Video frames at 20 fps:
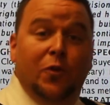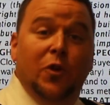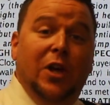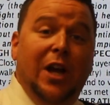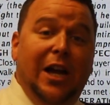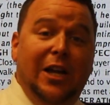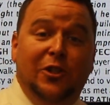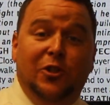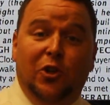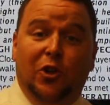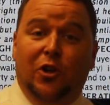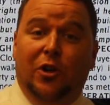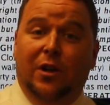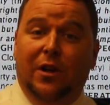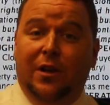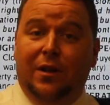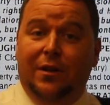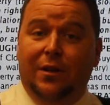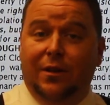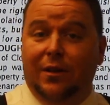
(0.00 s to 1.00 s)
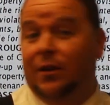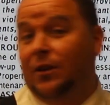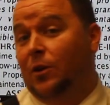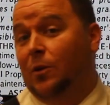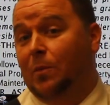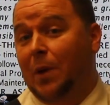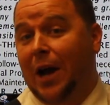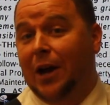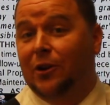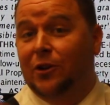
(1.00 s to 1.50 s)
if you guys are
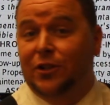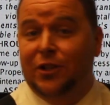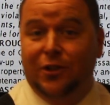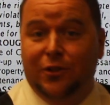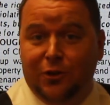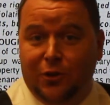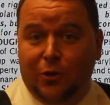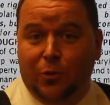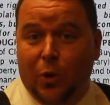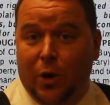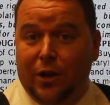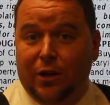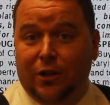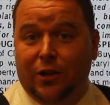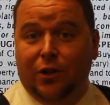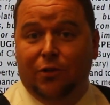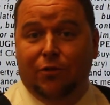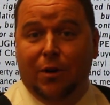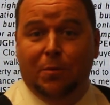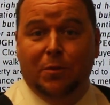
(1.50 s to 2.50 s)
buyers and you want a good